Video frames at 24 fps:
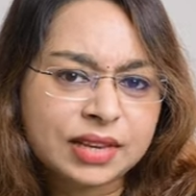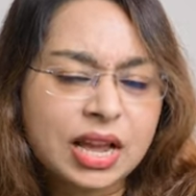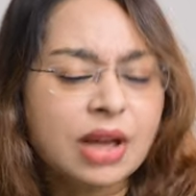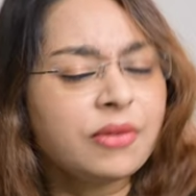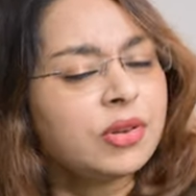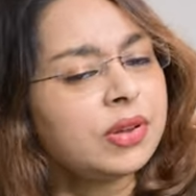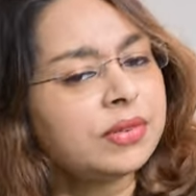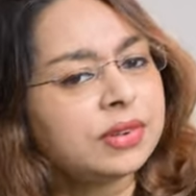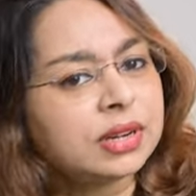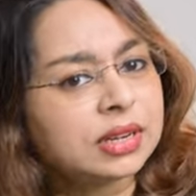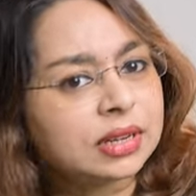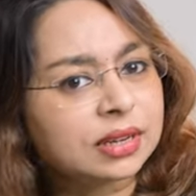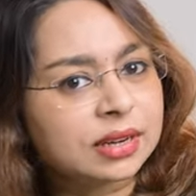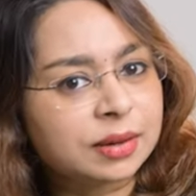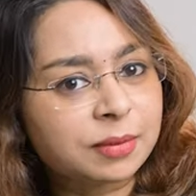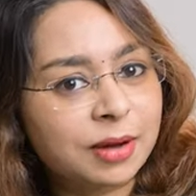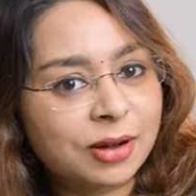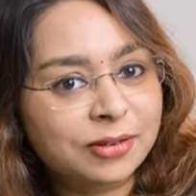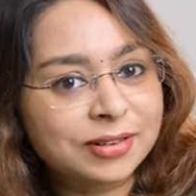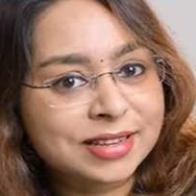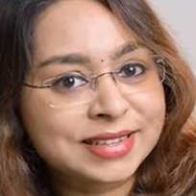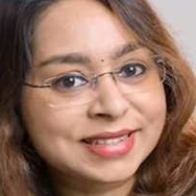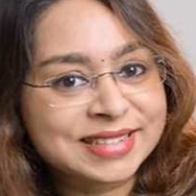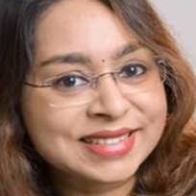Have you ever heard
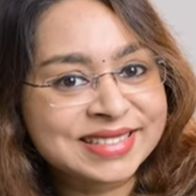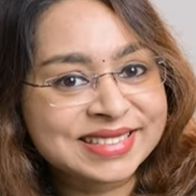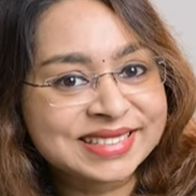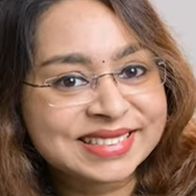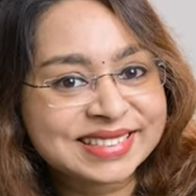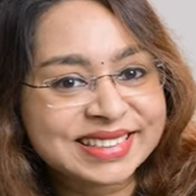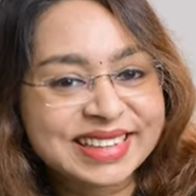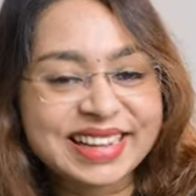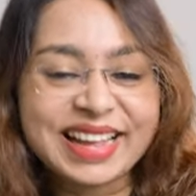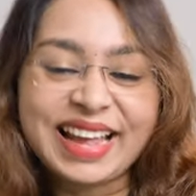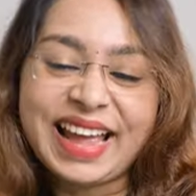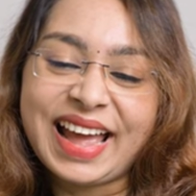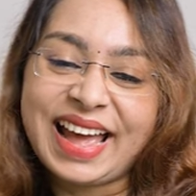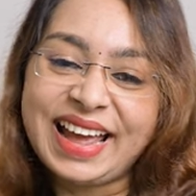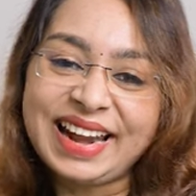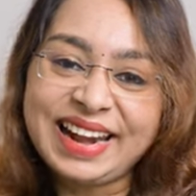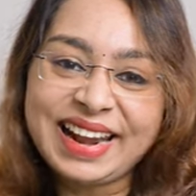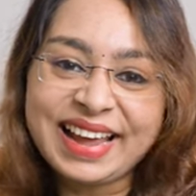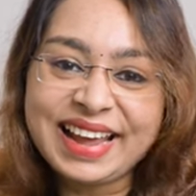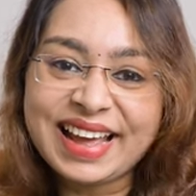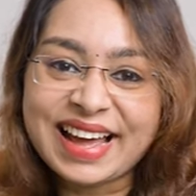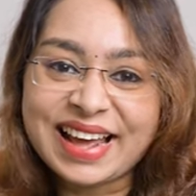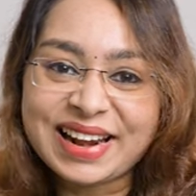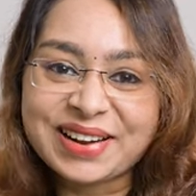about this?
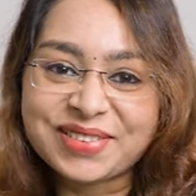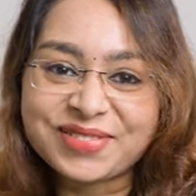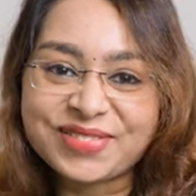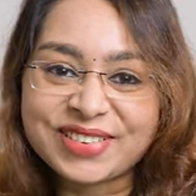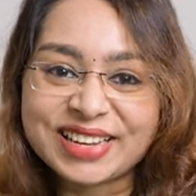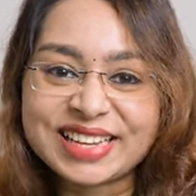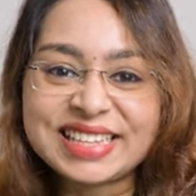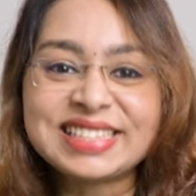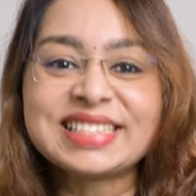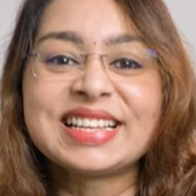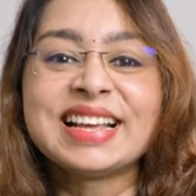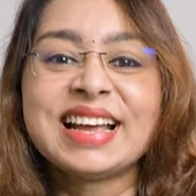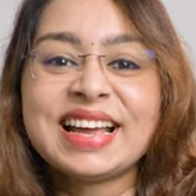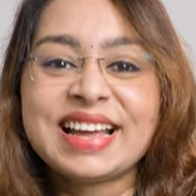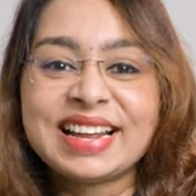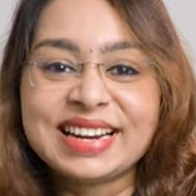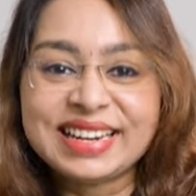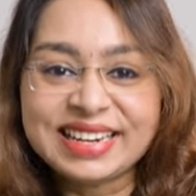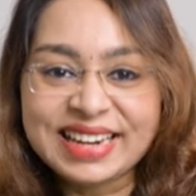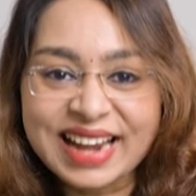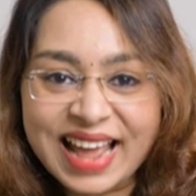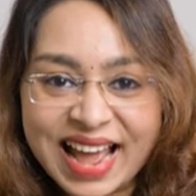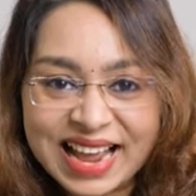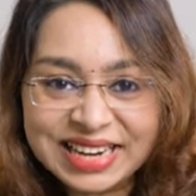NIRF is
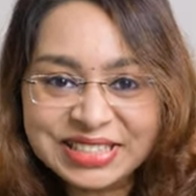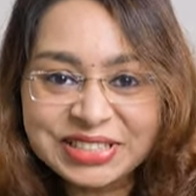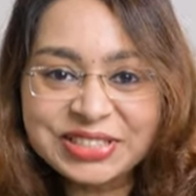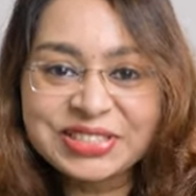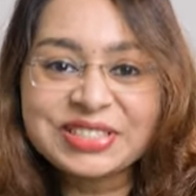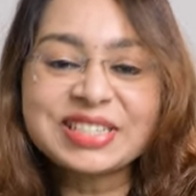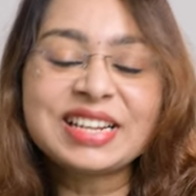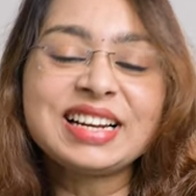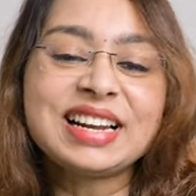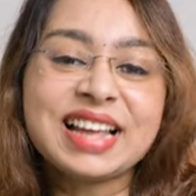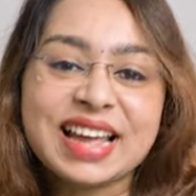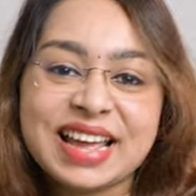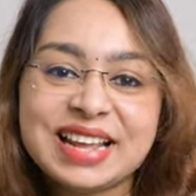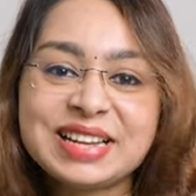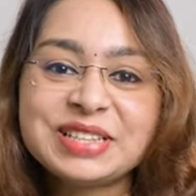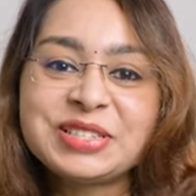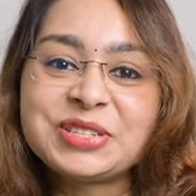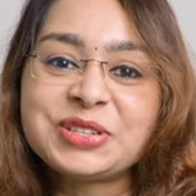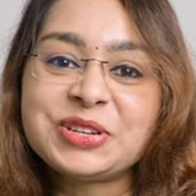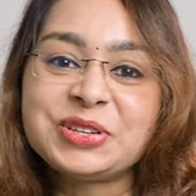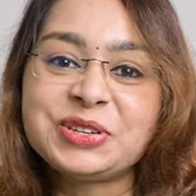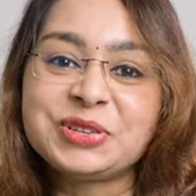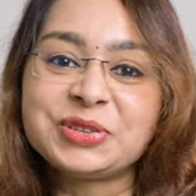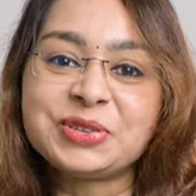National
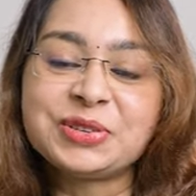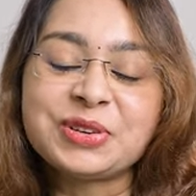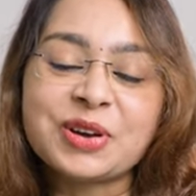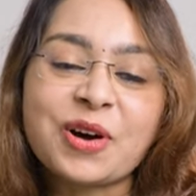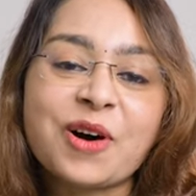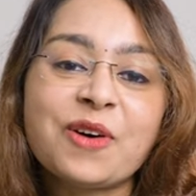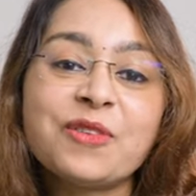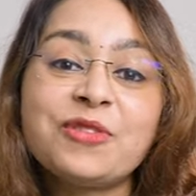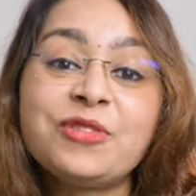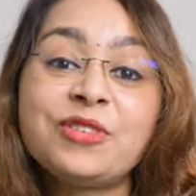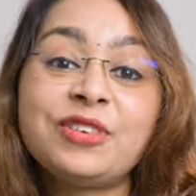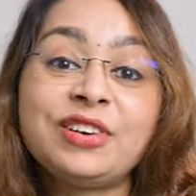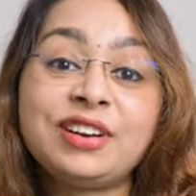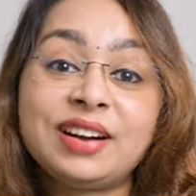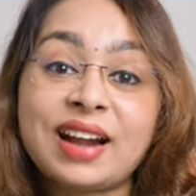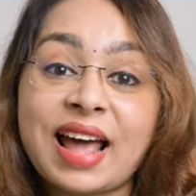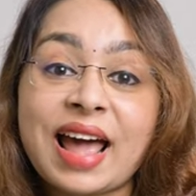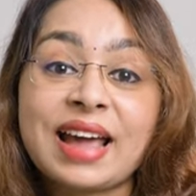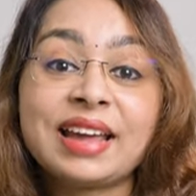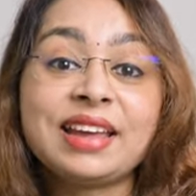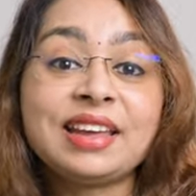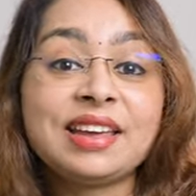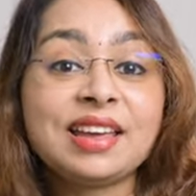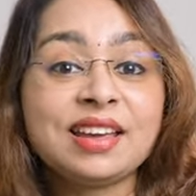Institute of
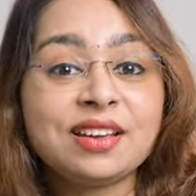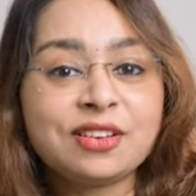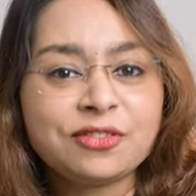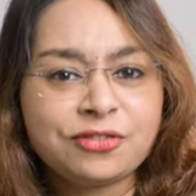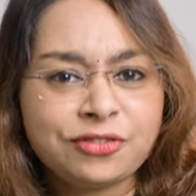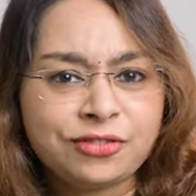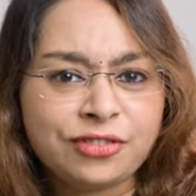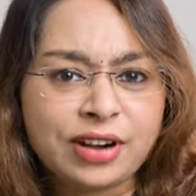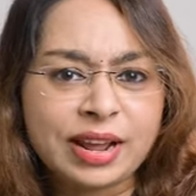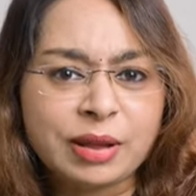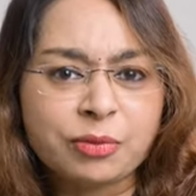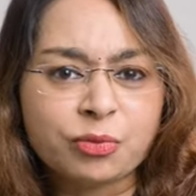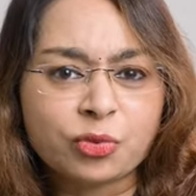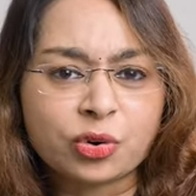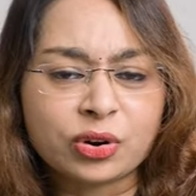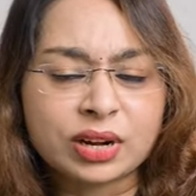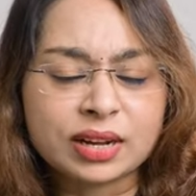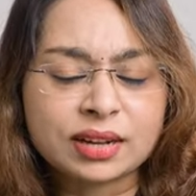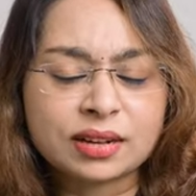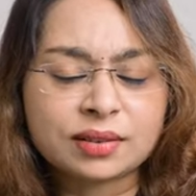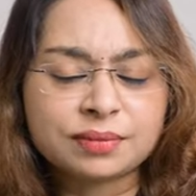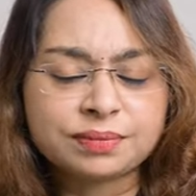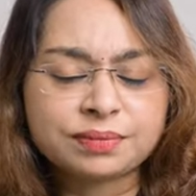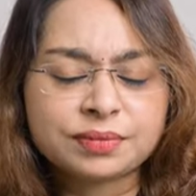Ranking
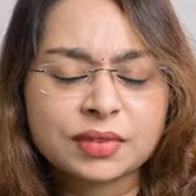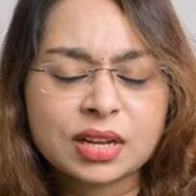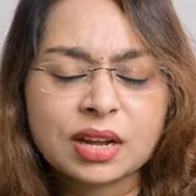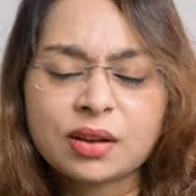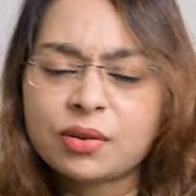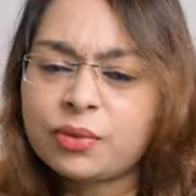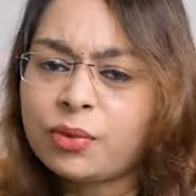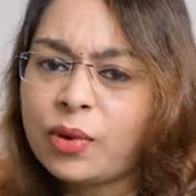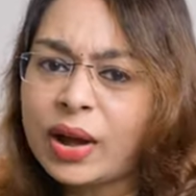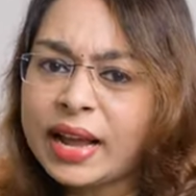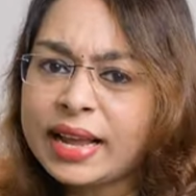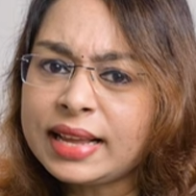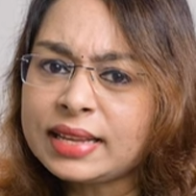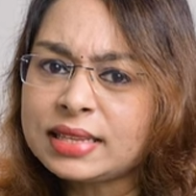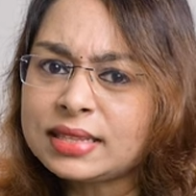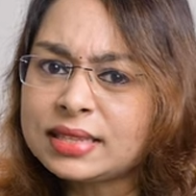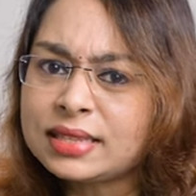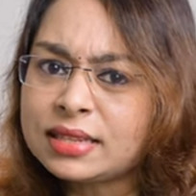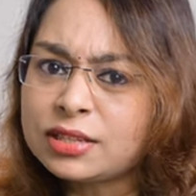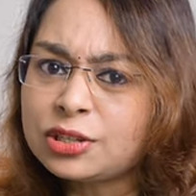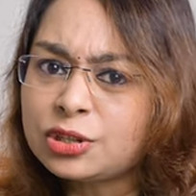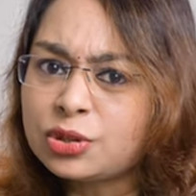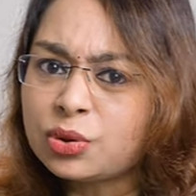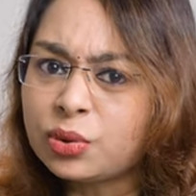Framework. Why is
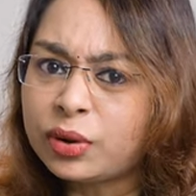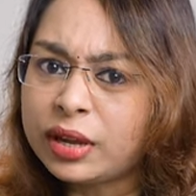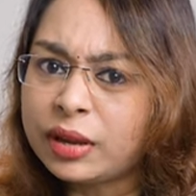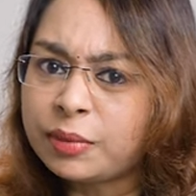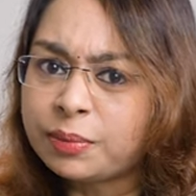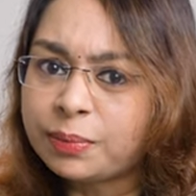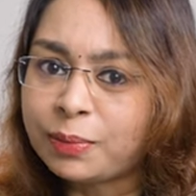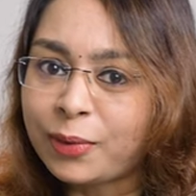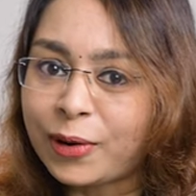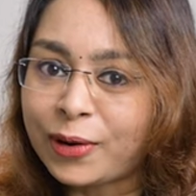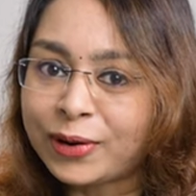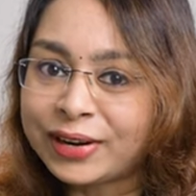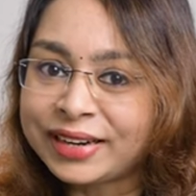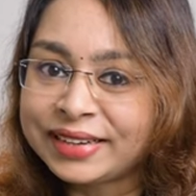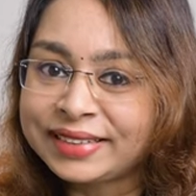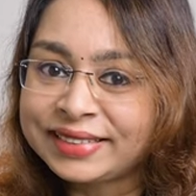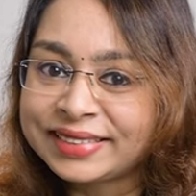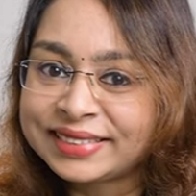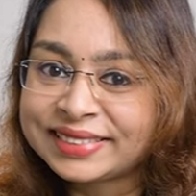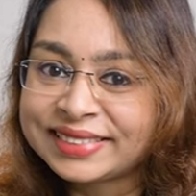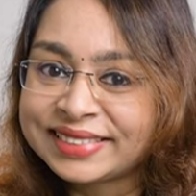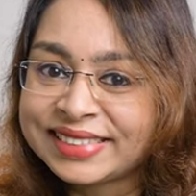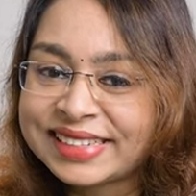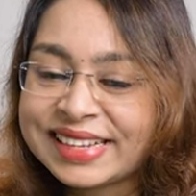this so
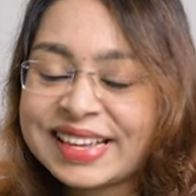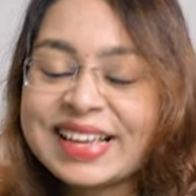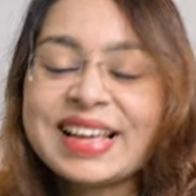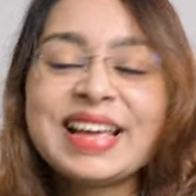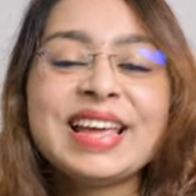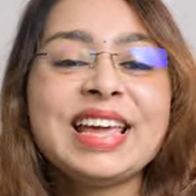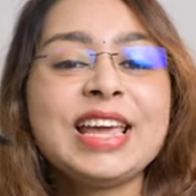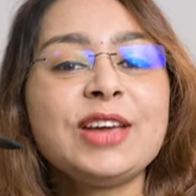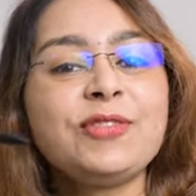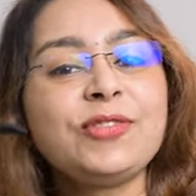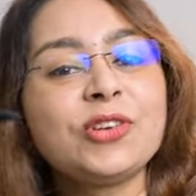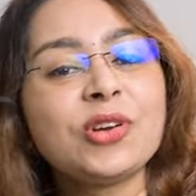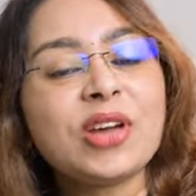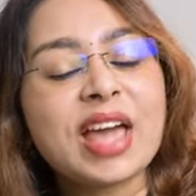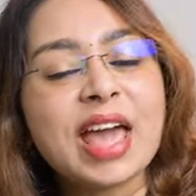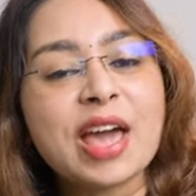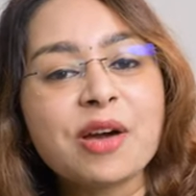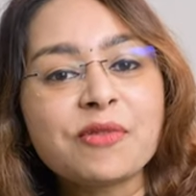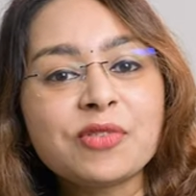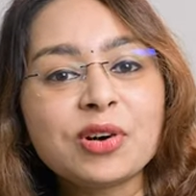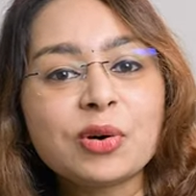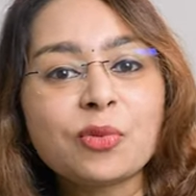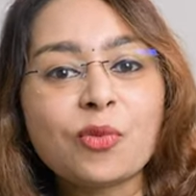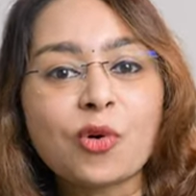important? If you
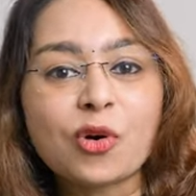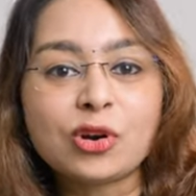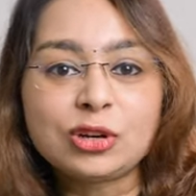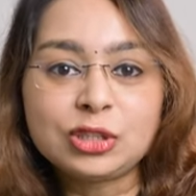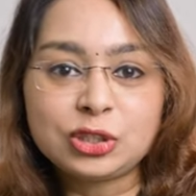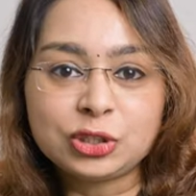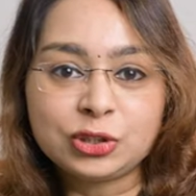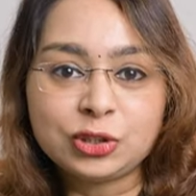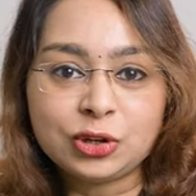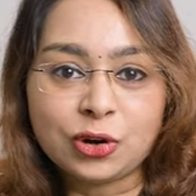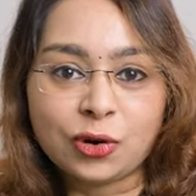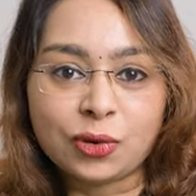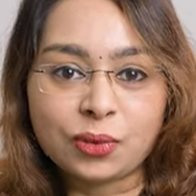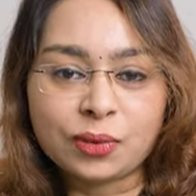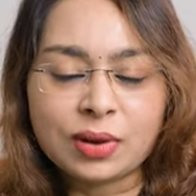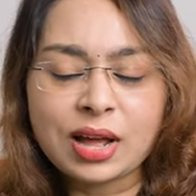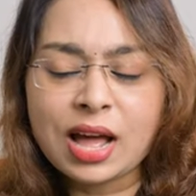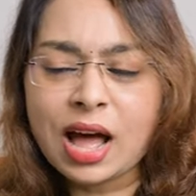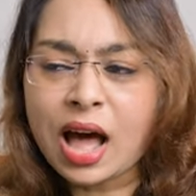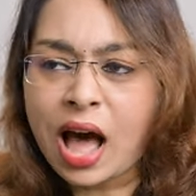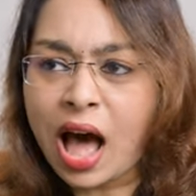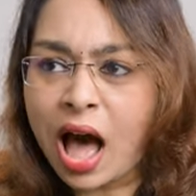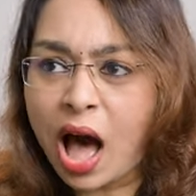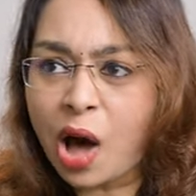ever want to know
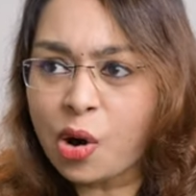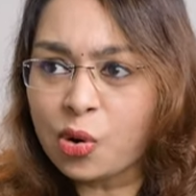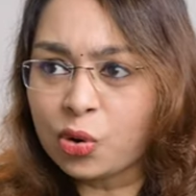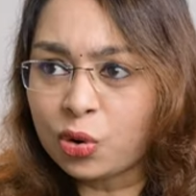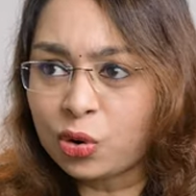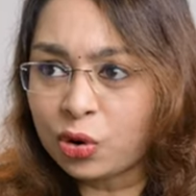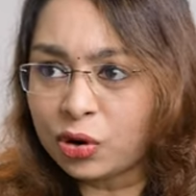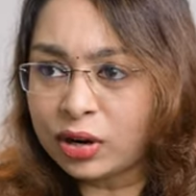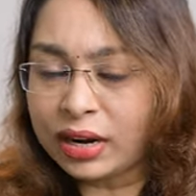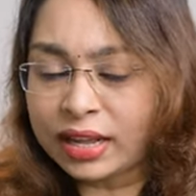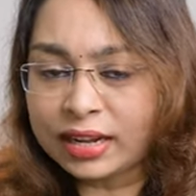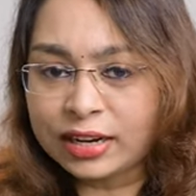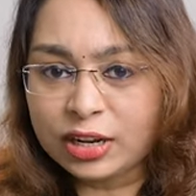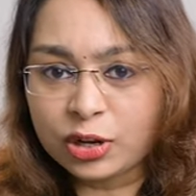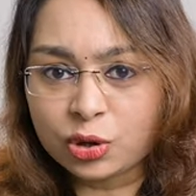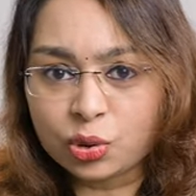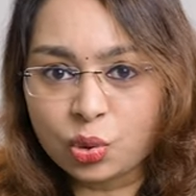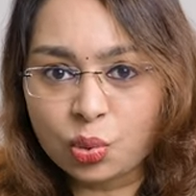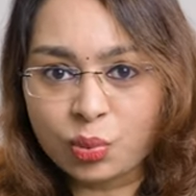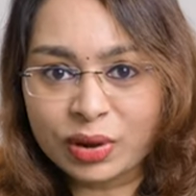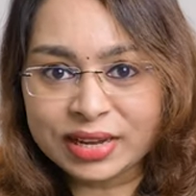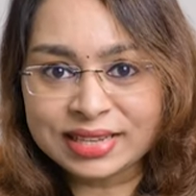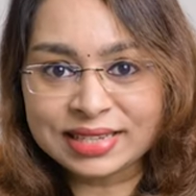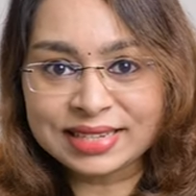how good a
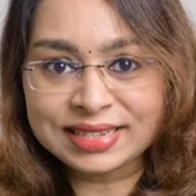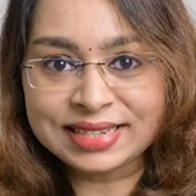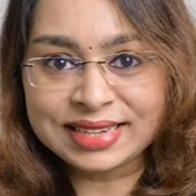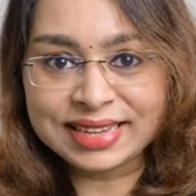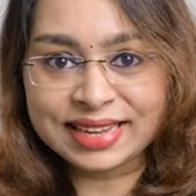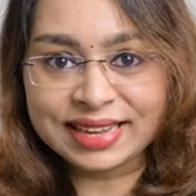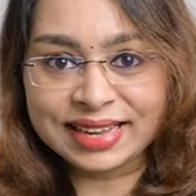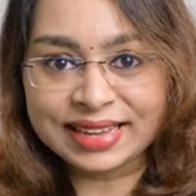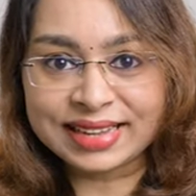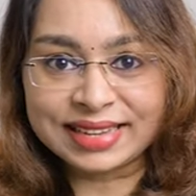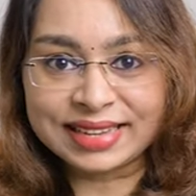university